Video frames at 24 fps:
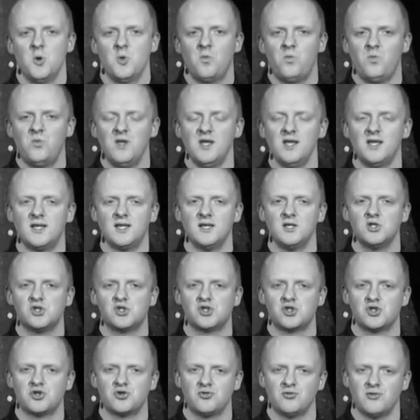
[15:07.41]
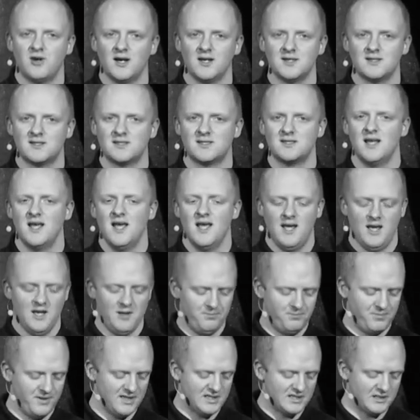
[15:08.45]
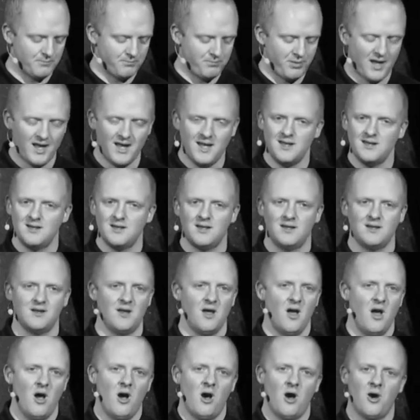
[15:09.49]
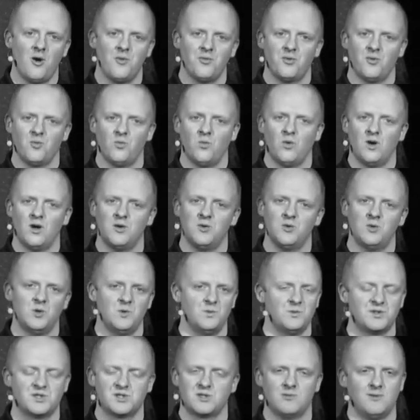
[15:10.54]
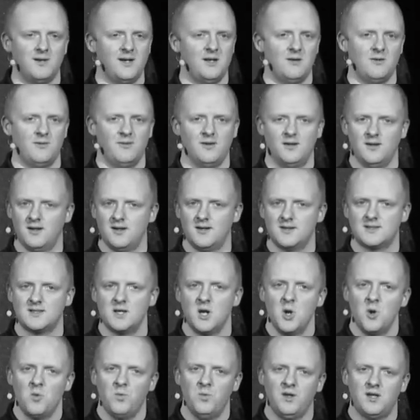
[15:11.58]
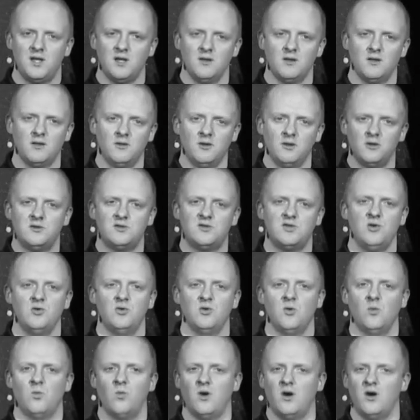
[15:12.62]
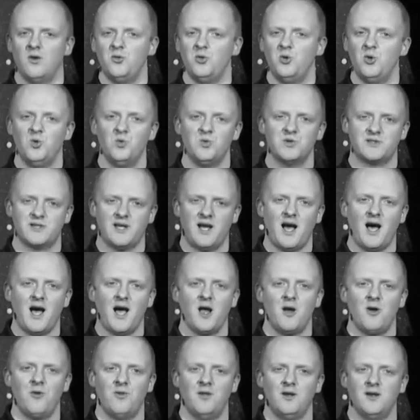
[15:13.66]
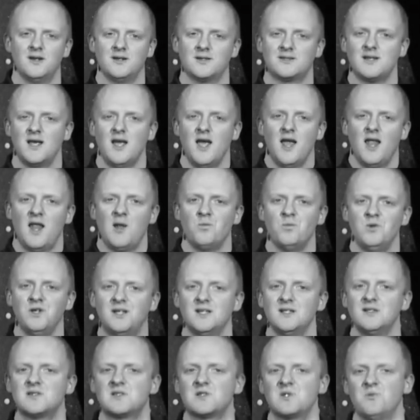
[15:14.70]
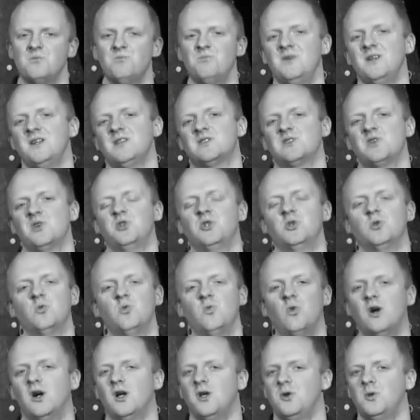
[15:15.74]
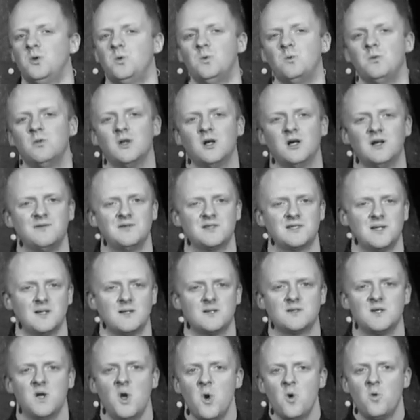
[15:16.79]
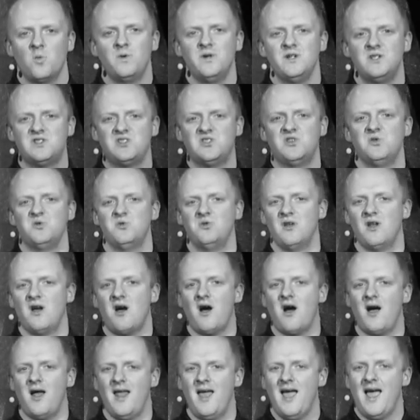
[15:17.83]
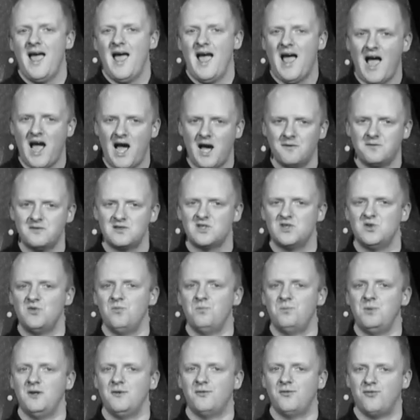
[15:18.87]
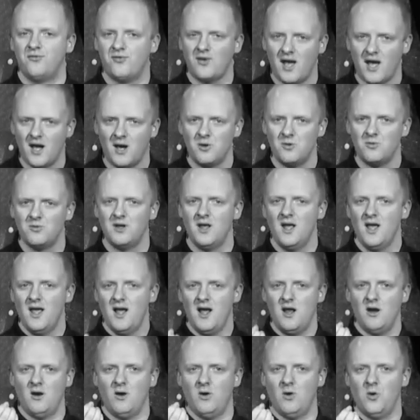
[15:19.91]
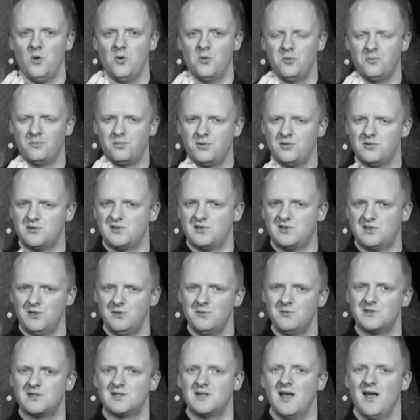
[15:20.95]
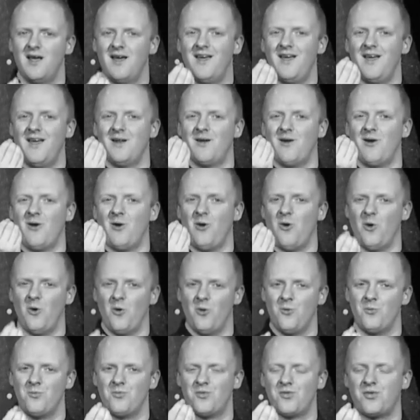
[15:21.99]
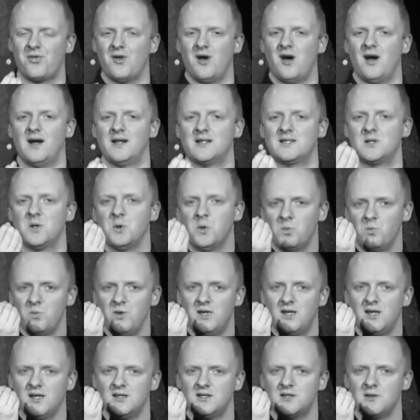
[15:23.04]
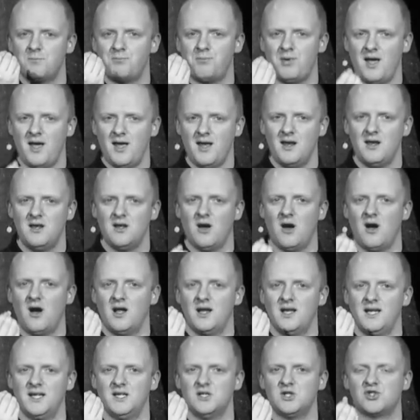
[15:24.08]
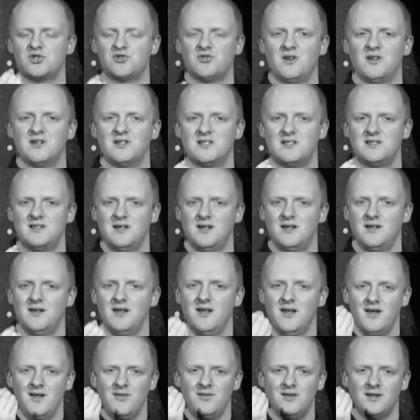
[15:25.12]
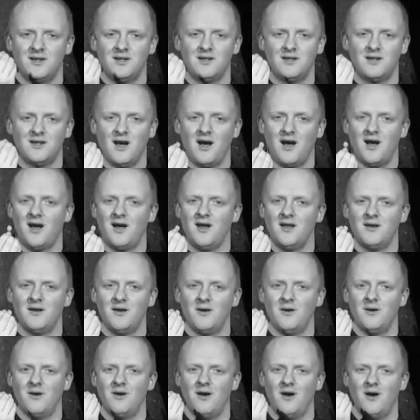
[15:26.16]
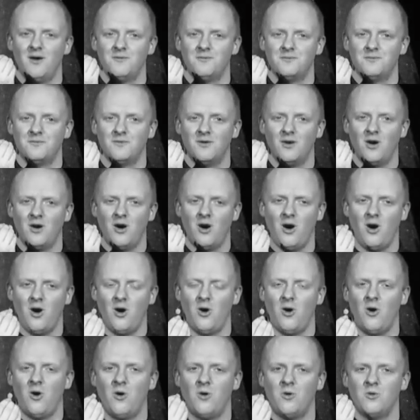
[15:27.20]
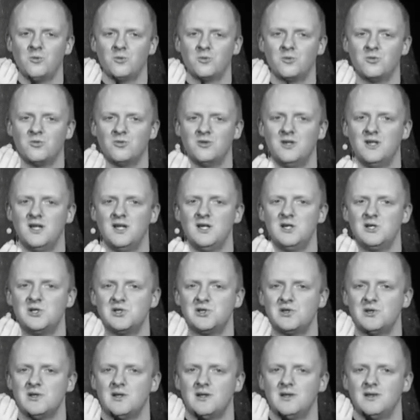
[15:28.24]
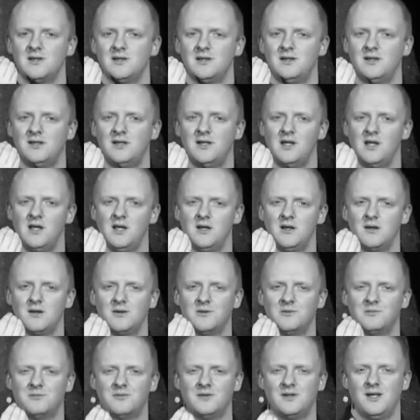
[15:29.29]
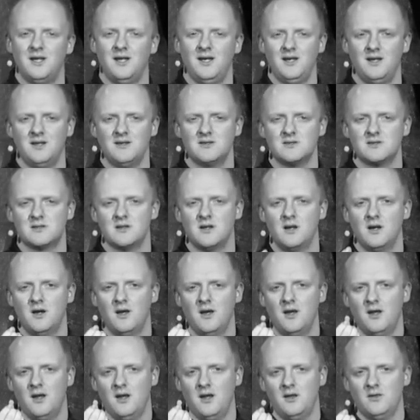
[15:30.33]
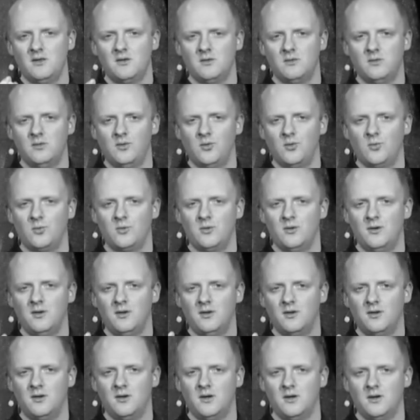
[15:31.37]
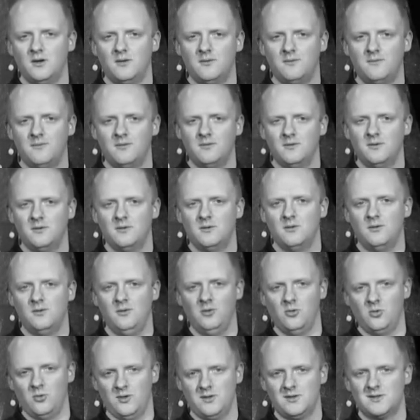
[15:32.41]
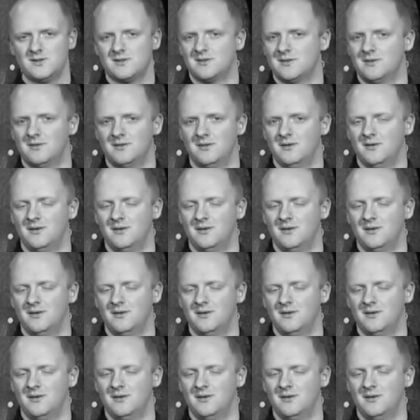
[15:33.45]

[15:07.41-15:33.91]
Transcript: We can trust and be dependent on the one who is greater than us. We can look to the one who is higher than us, and we can submit to the one who loves us. We do not have to be found in our own pursuits and our own thoughts. We can depend on and trust in the God of all creation, the King of kings and the Lord of Lords.